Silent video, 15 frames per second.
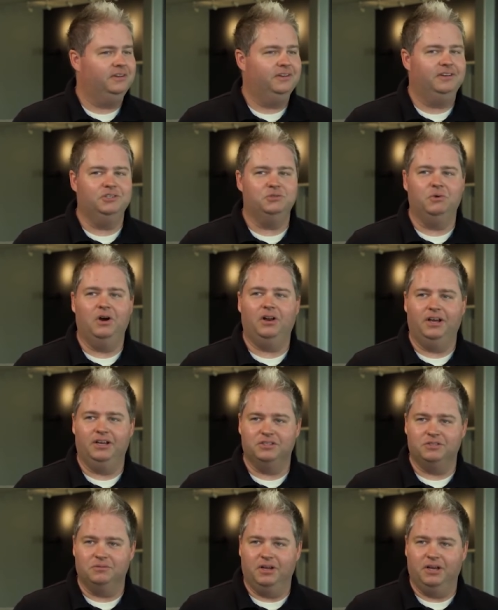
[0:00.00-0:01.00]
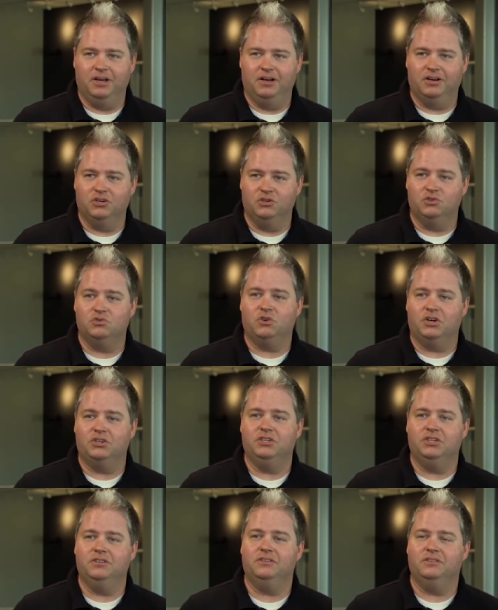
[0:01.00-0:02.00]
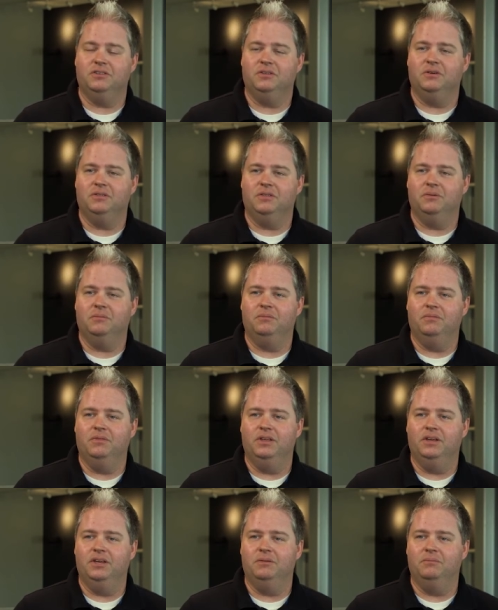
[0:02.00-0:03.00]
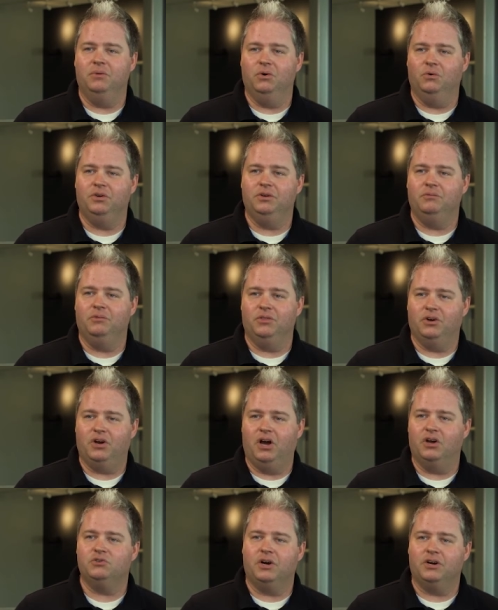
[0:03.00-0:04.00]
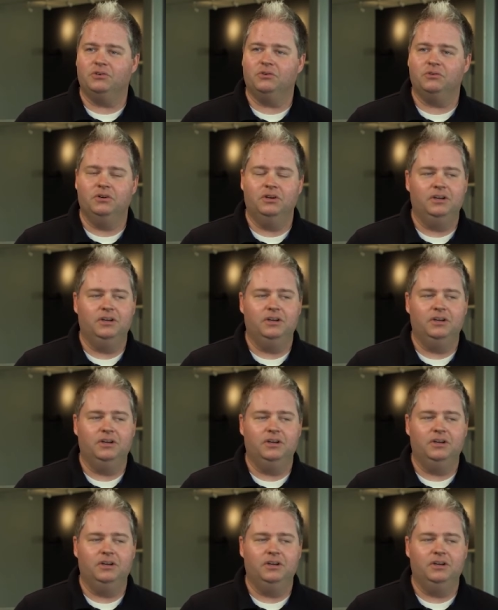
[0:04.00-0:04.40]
as well as constructing the building with a contractor.